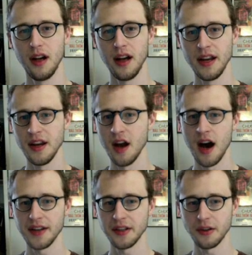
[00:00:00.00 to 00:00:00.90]
and uh,
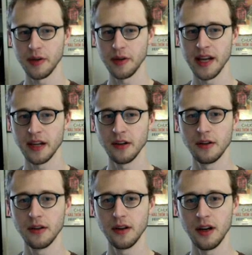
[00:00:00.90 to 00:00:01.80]
not to create
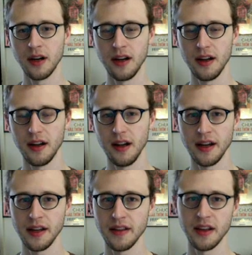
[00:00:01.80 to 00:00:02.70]
uh,
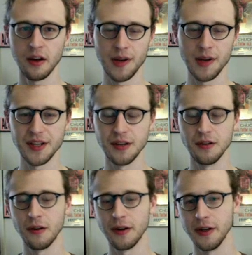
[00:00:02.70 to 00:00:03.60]
anything
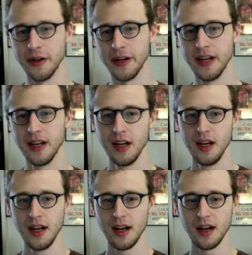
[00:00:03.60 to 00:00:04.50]
original or good
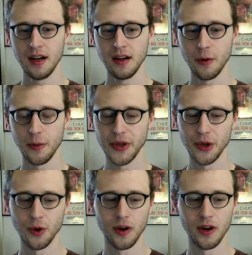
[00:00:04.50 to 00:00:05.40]
uh, or
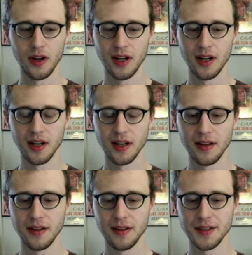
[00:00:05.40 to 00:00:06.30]
pure. Uh,
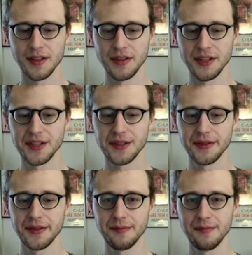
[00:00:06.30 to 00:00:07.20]
so
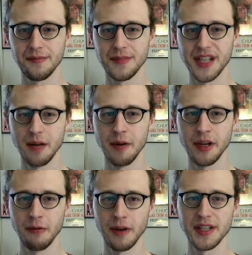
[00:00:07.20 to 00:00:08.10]
just say what
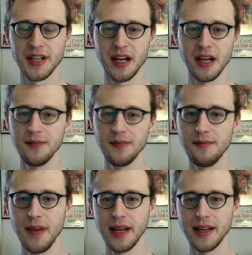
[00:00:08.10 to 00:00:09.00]
you want to say,
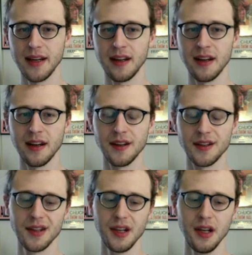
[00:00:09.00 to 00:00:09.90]
make it,
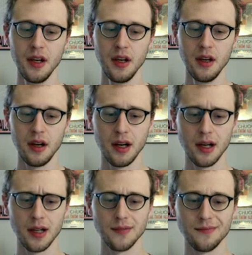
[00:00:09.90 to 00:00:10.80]
and
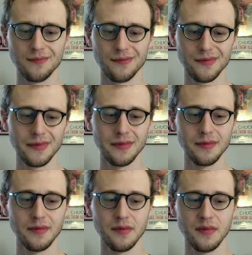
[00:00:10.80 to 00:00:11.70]
um,
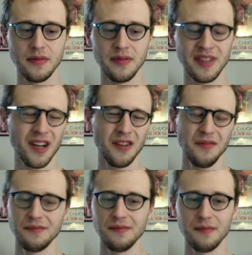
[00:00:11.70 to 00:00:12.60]
you know,
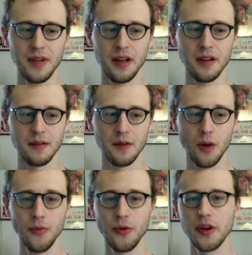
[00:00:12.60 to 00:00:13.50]

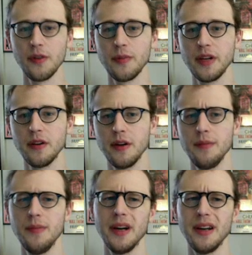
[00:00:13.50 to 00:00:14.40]
hopefully it'll be
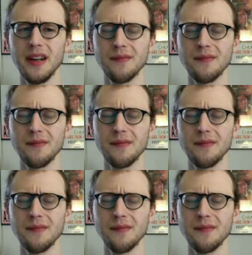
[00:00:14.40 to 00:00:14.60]
good. But